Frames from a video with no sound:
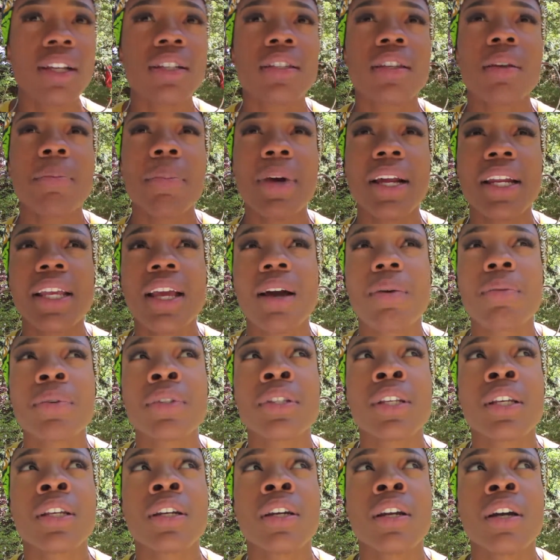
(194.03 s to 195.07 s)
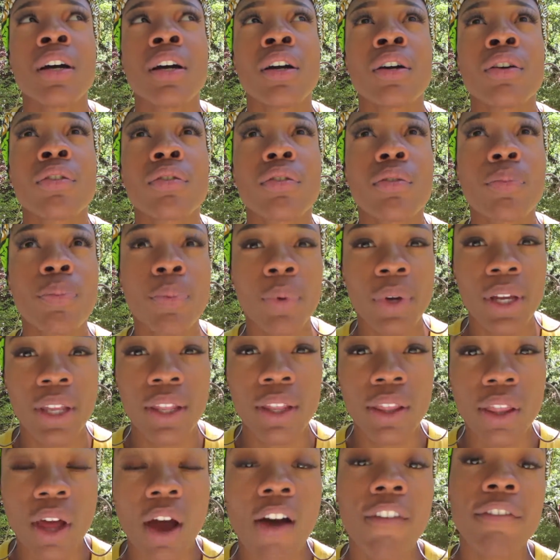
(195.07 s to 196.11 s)
Somebody I was in a group
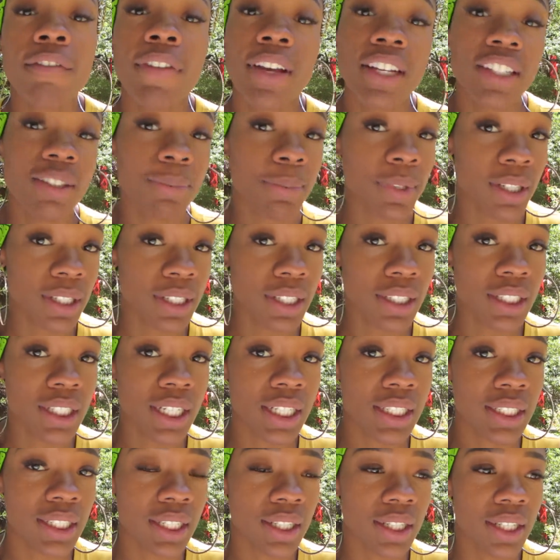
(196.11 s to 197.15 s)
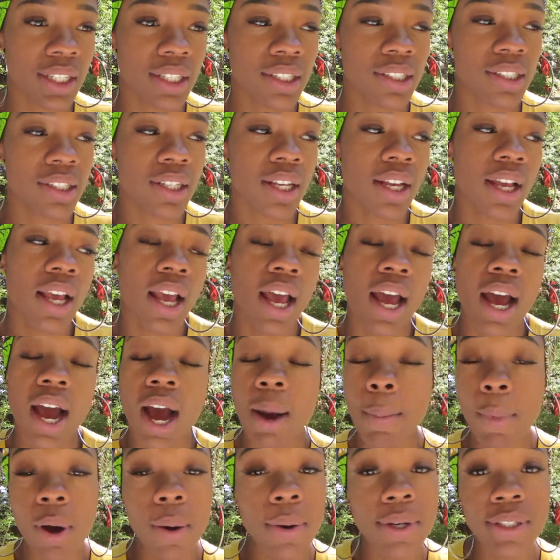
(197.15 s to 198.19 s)
with on Facebook suggested this.
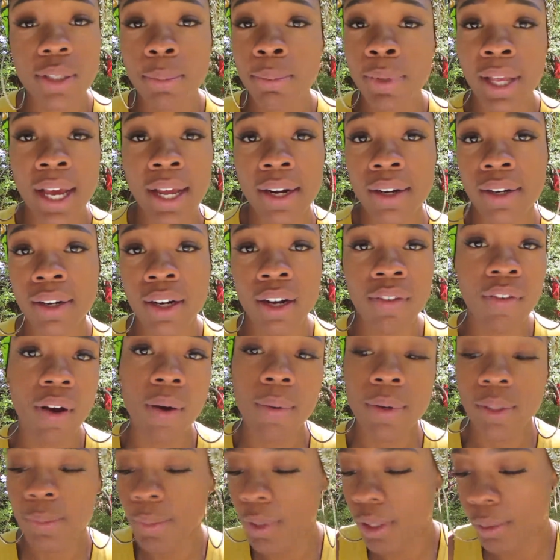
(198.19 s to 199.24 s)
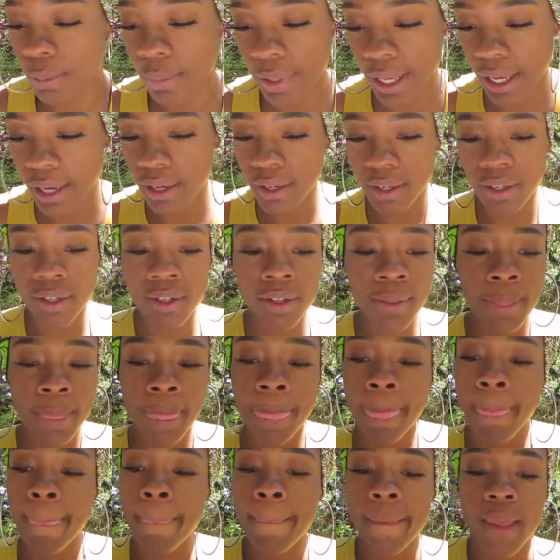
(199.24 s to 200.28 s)
I'm always a planner. I've always been a planner.
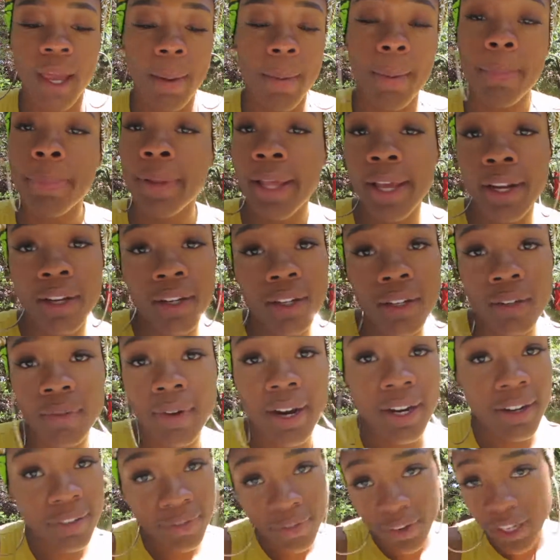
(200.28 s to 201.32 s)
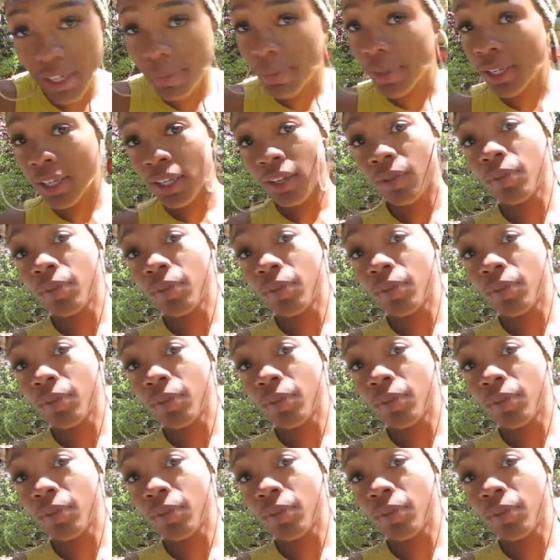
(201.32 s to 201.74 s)
Got my planner right in front of me